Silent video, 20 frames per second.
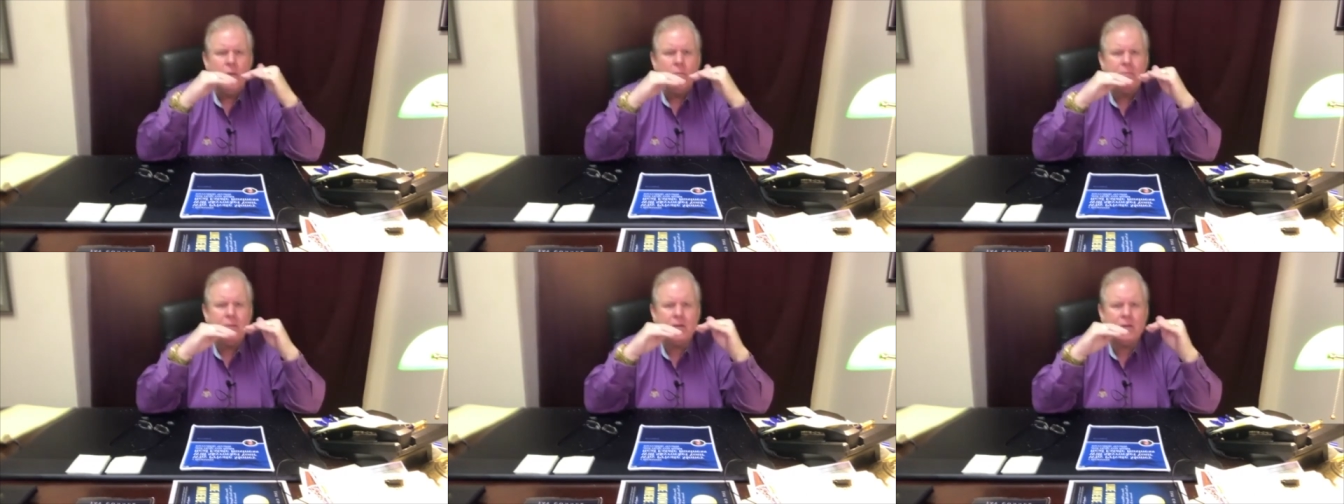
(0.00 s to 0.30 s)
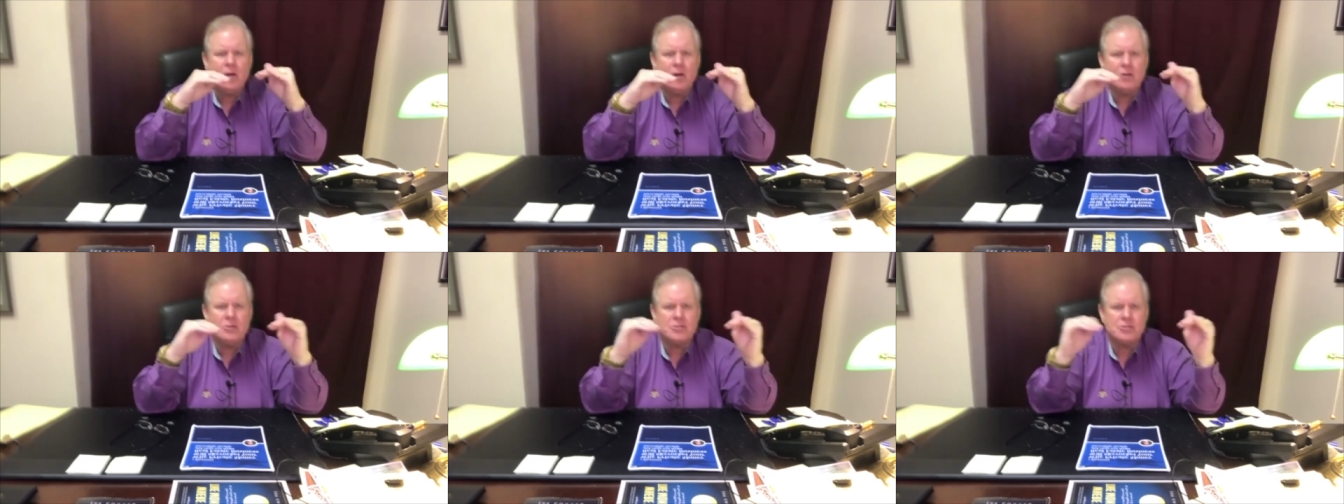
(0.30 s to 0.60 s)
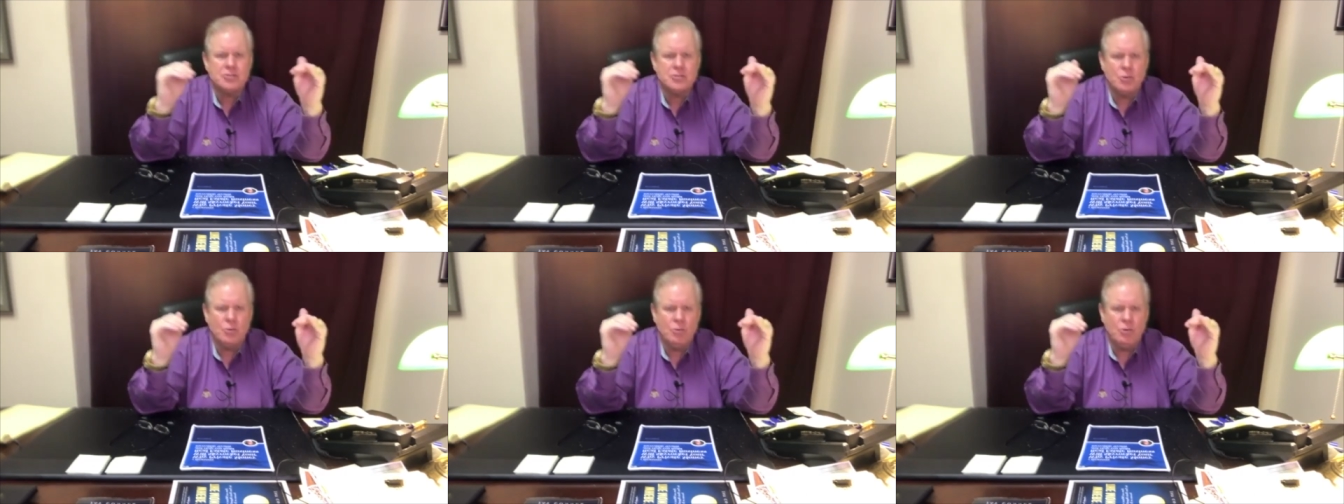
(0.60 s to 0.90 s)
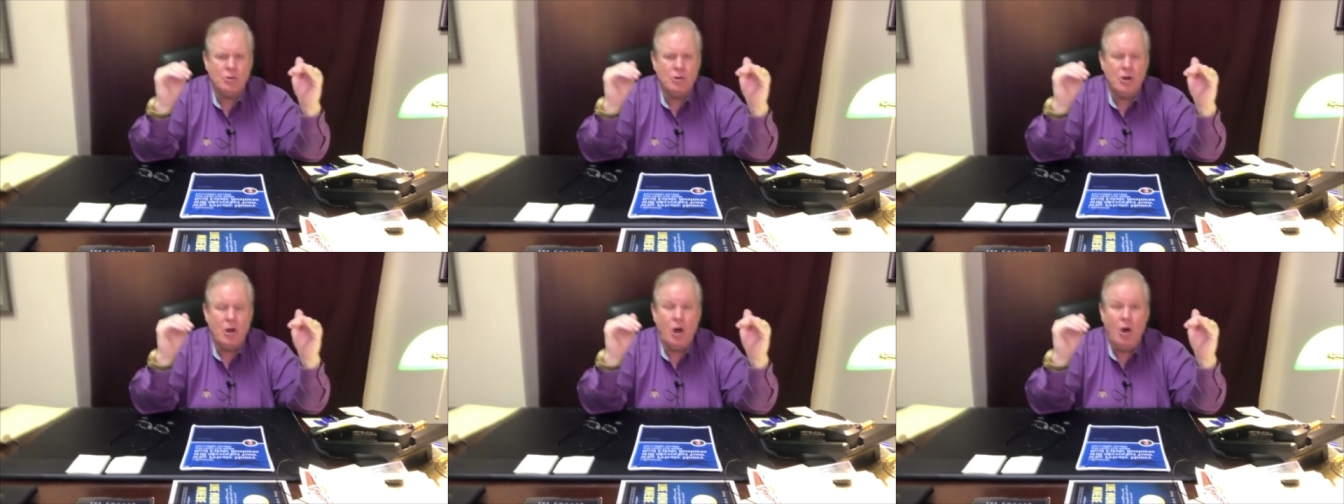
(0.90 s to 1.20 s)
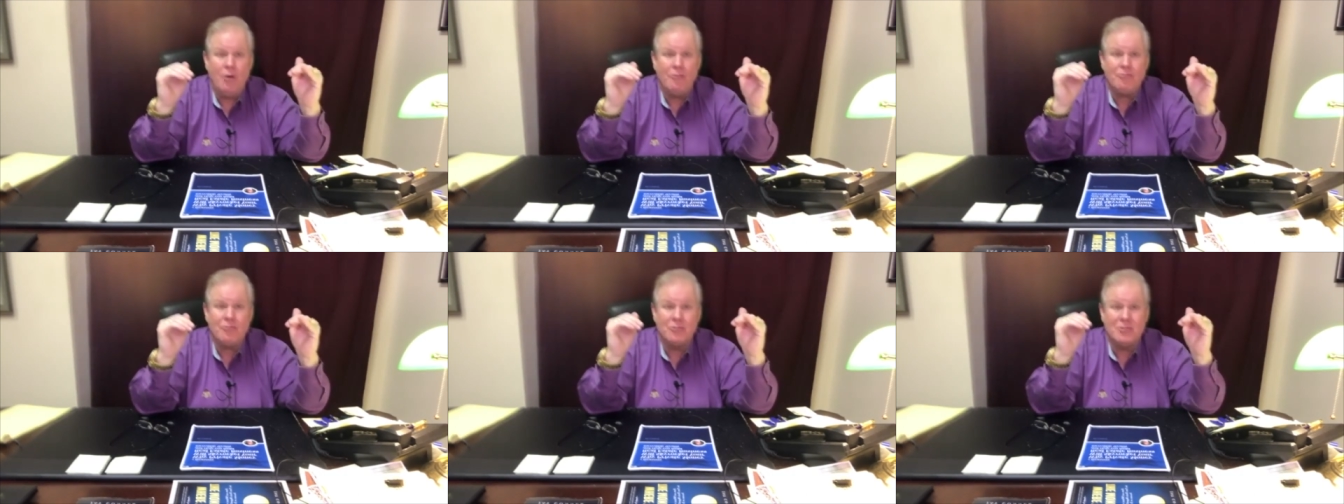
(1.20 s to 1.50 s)
because your
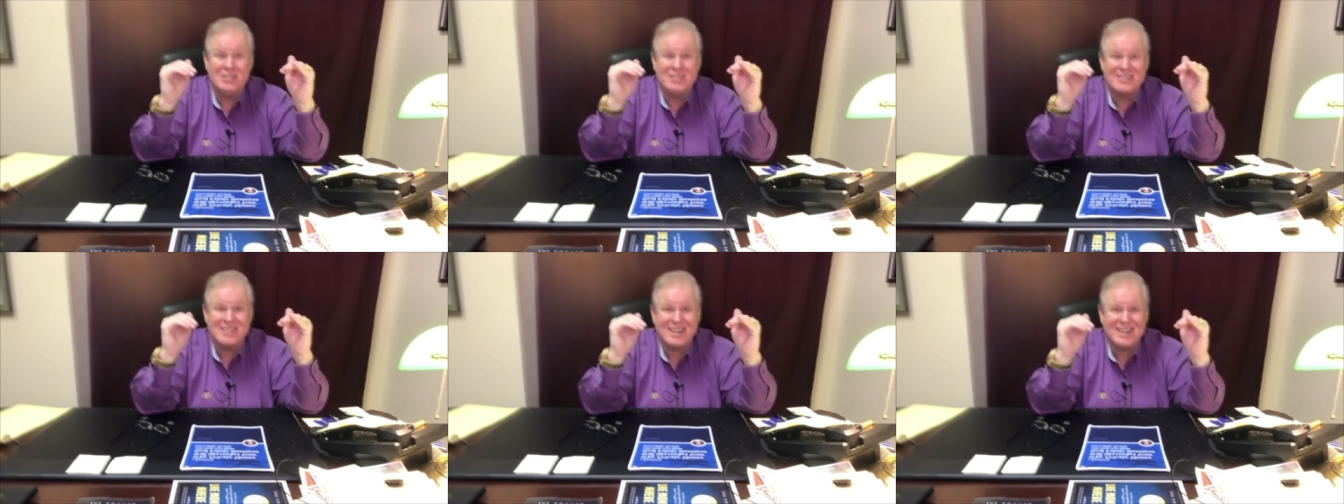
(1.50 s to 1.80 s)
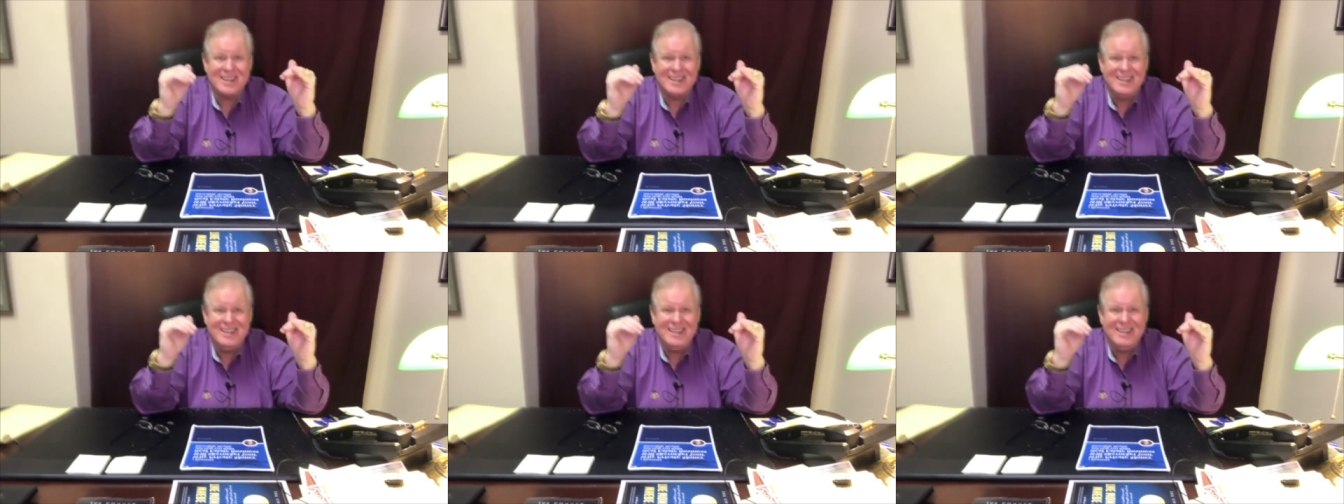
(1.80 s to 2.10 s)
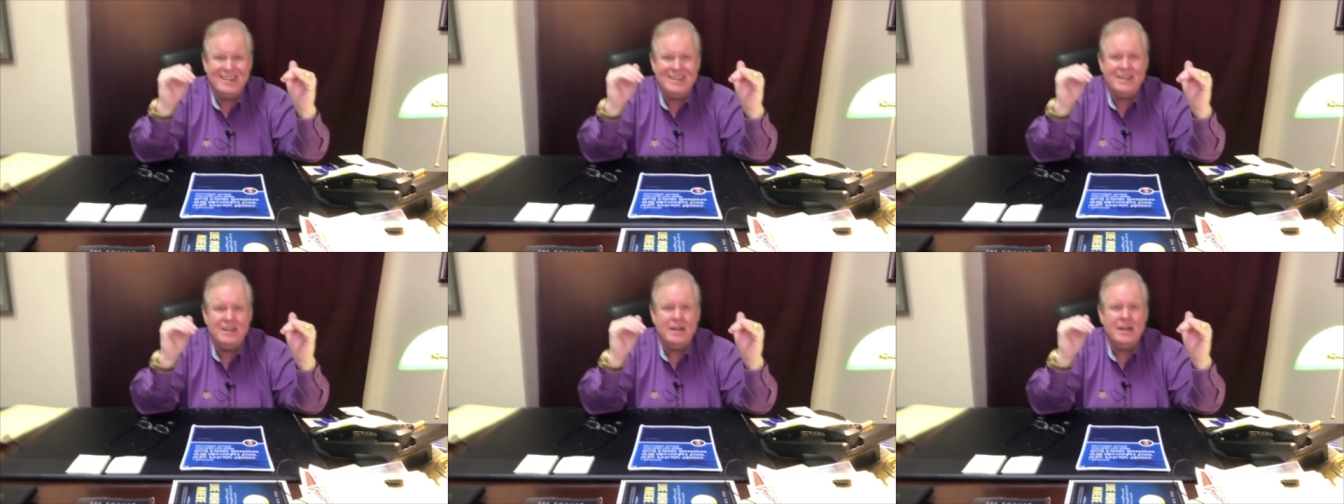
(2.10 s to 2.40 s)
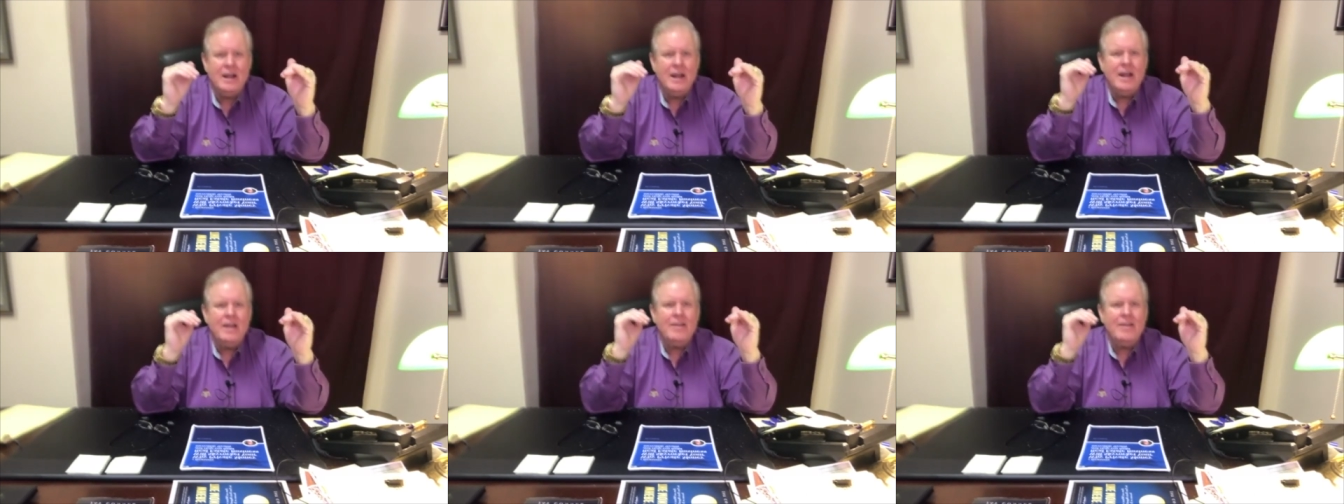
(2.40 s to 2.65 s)
offer is clean,